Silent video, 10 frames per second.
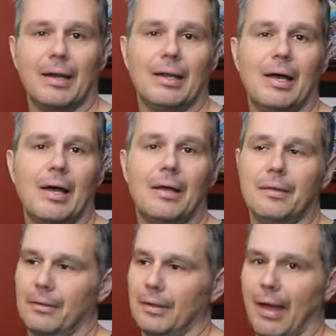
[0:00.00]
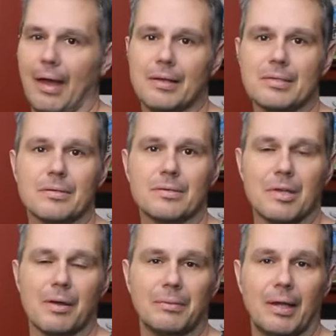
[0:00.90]
a lot in Kansas or
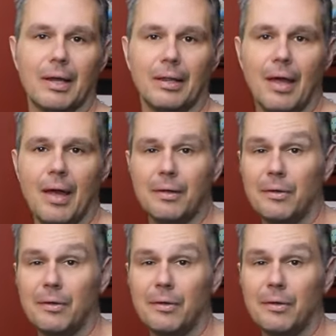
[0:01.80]
something like that.